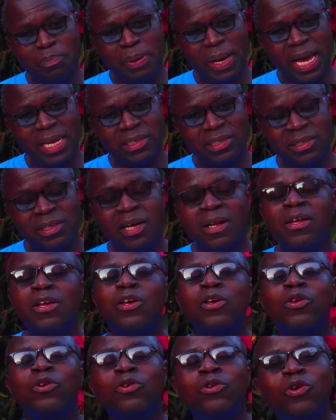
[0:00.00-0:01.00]
part,
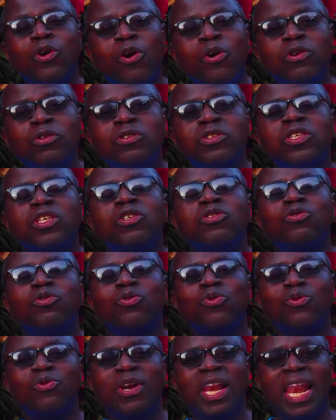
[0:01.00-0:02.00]
yours is
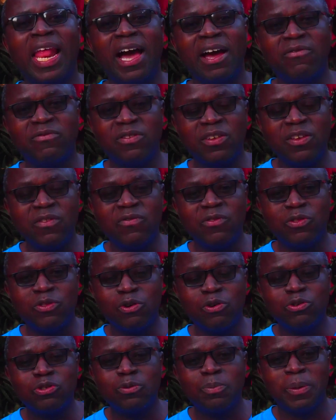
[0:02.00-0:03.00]
to love even
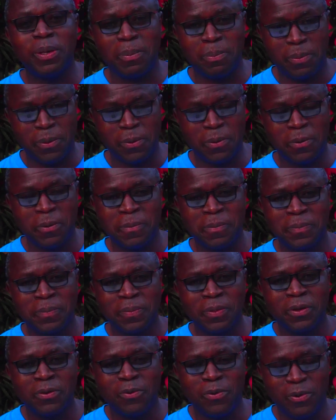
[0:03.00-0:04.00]
those people
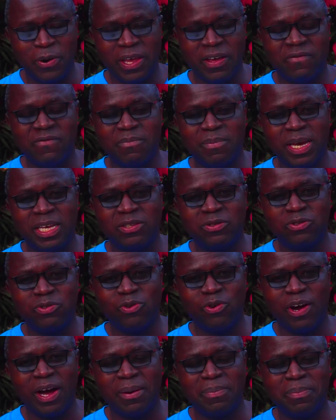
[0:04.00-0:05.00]
who have messed
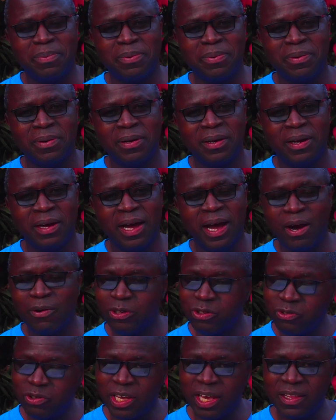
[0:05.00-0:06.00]
you up. Are
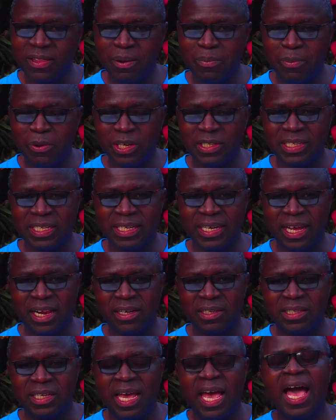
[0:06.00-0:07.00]
we together, boys and
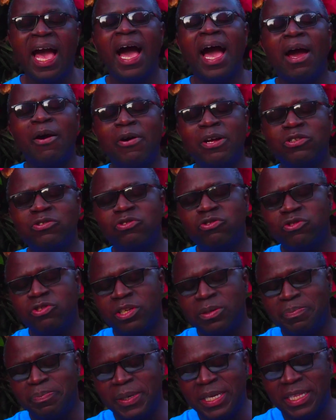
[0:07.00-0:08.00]
girls? I want you to
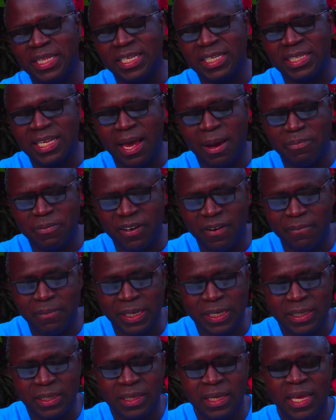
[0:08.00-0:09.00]
repeat this after
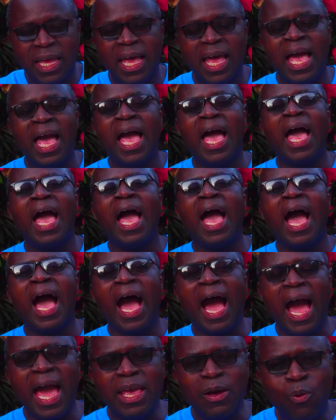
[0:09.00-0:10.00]
me.
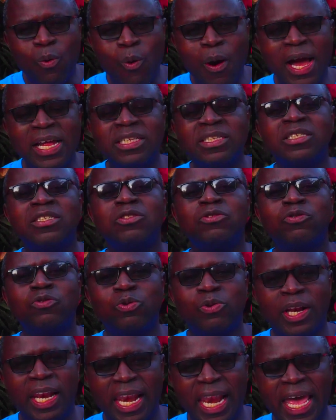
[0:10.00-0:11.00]
I want
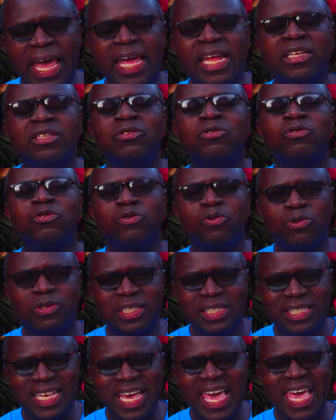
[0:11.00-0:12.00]
to learn to
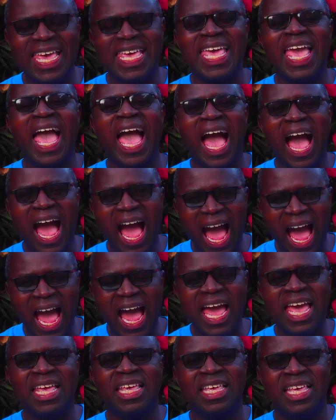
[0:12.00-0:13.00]
say,
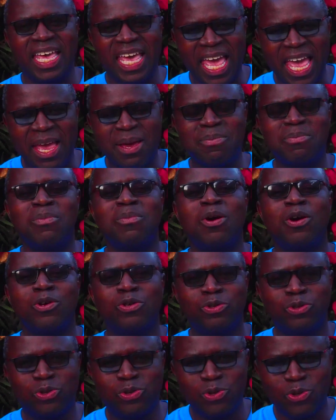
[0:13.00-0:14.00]
I am
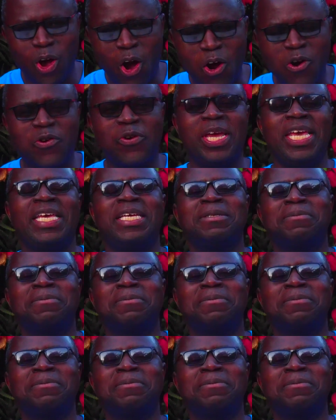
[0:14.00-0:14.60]
Sorry.